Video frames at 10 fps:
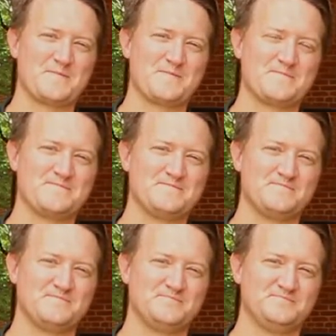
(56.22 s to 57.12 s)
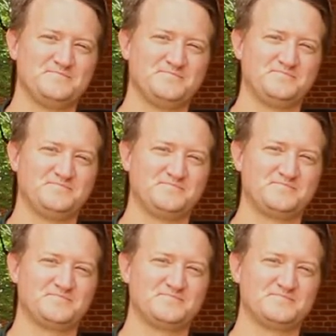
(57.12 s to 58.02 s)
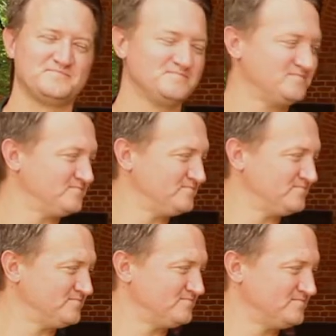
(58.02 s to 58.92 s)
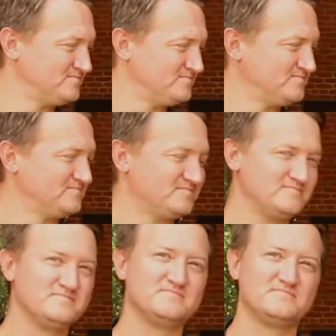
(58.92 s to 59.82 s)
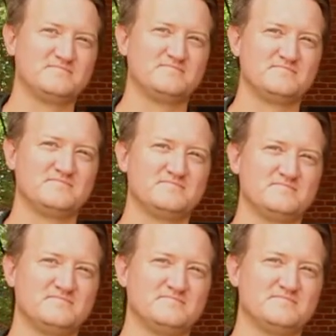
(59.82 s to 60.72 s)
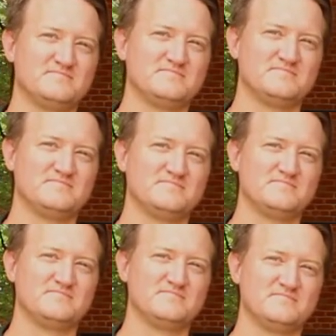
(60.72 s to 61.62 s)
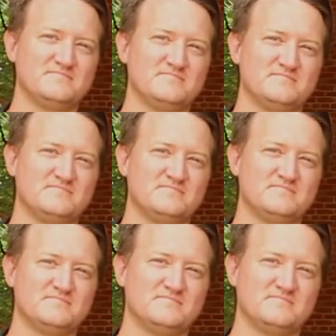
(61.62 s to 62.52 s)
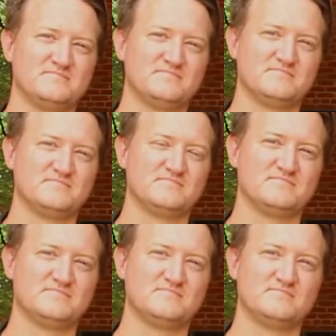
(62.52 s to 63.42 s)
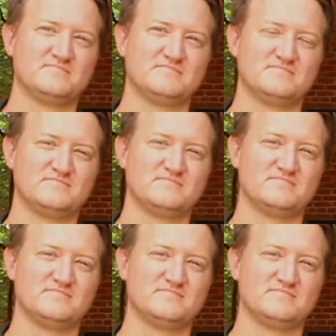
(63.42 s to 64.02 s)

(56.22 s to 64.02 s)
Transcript: No words are spoken by the person on screen.